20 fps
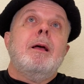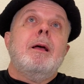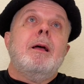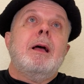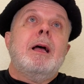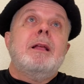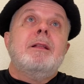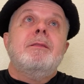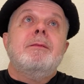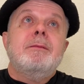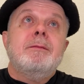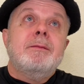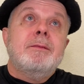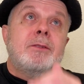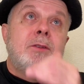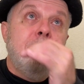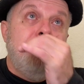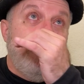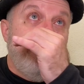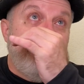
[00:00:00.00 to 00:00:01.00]
And
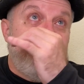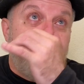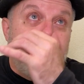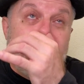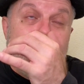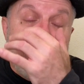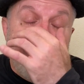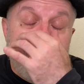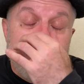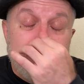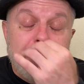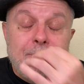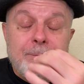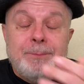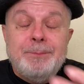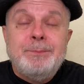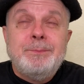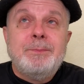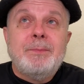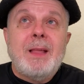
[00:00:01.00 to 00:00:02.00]
to be fair,
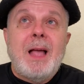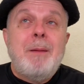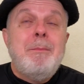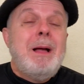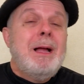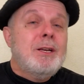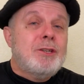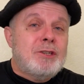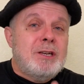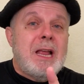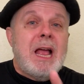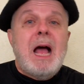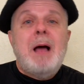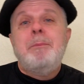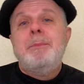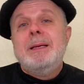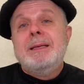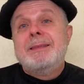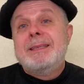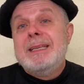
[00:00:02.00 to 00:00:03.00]
I'm actually
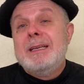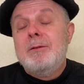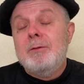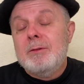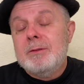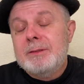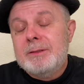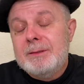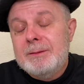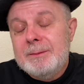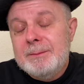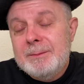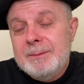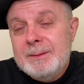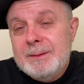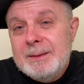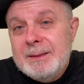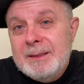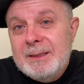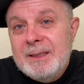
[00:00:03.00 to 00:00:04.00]
happy singles.
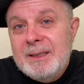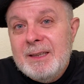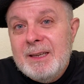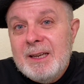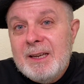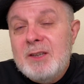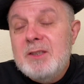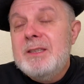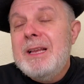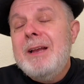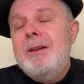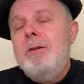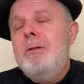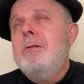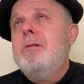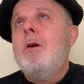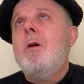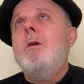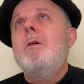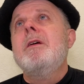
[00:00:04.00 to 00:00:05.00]
Because I
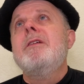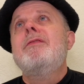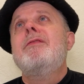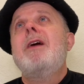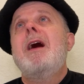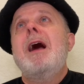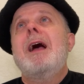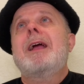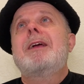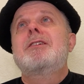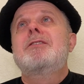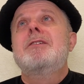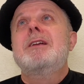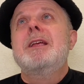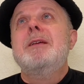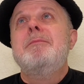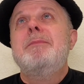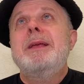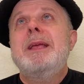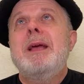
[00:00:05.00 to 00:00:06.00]
don't know if I
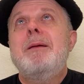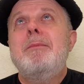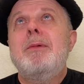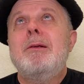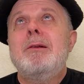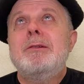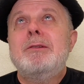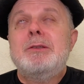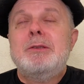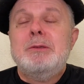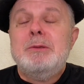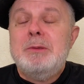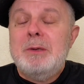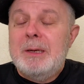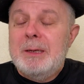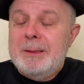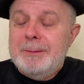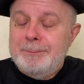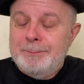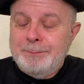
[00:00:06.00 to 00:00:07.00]
actually be able to
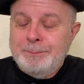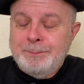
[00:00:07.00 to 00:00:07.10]
uh,